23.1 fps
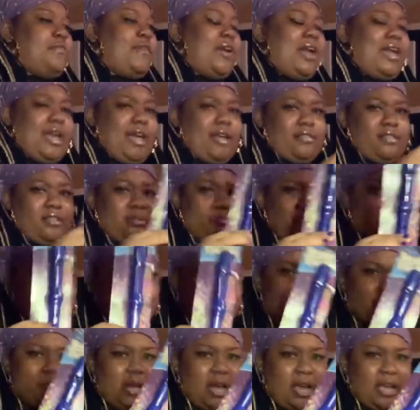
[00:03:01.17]
I got
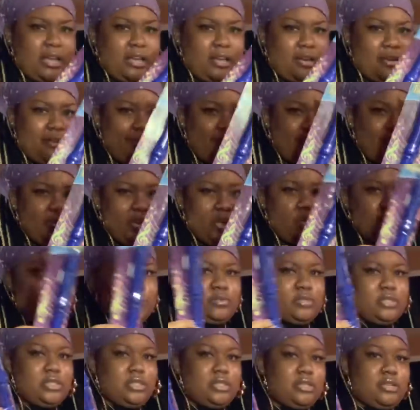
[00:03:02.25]
them like a
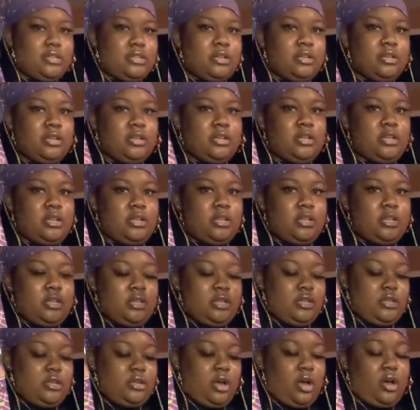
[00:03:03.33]
flute.
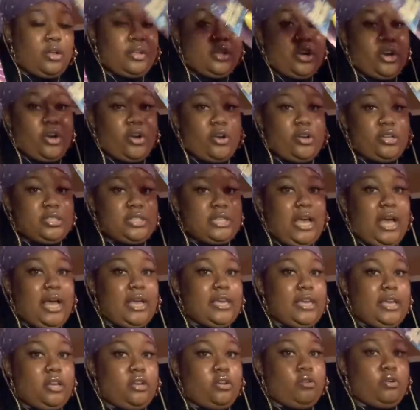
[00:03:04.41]
All the girls got
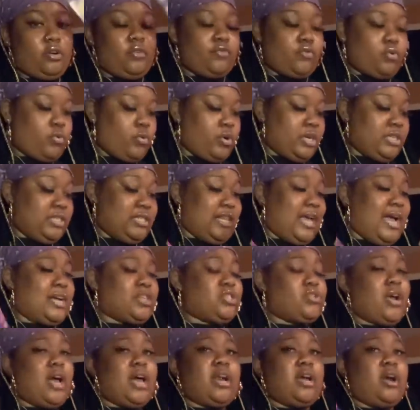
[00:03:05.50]
yellow, of course. Like I
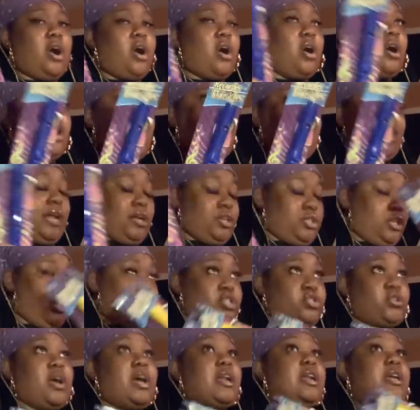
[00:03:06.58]
try
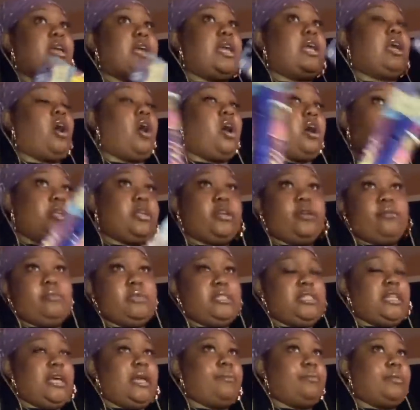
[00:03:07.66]
to get all of them the
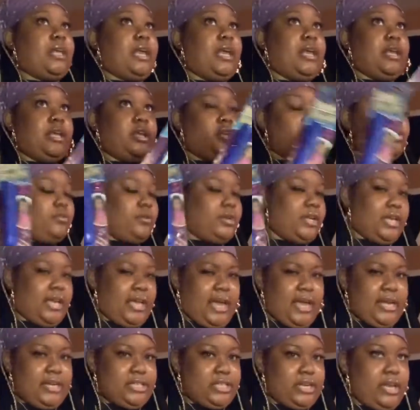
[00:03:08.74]
same thing, including
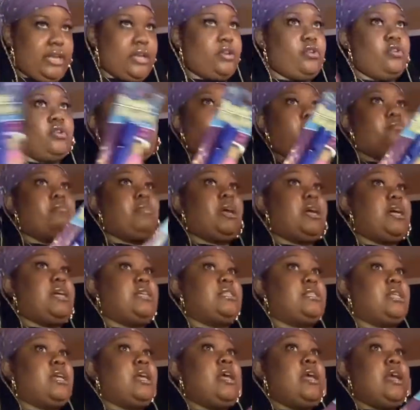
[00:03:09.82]
KJ, you know, because
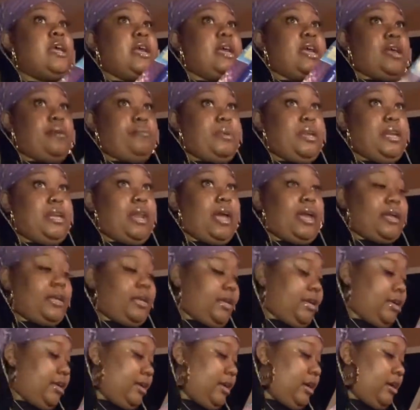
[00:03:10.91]
he be
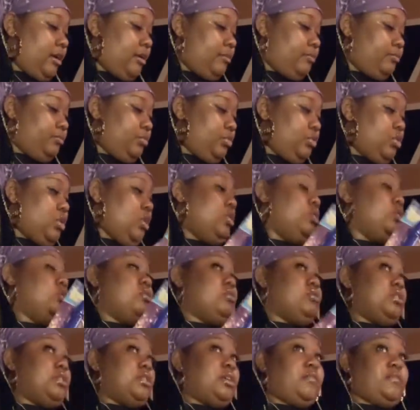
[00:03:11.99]
liking, you know, little
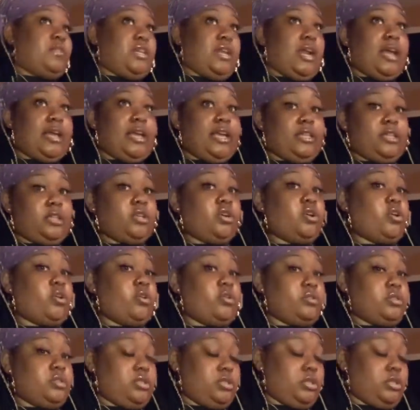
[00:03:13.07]
stuff that I get the girls.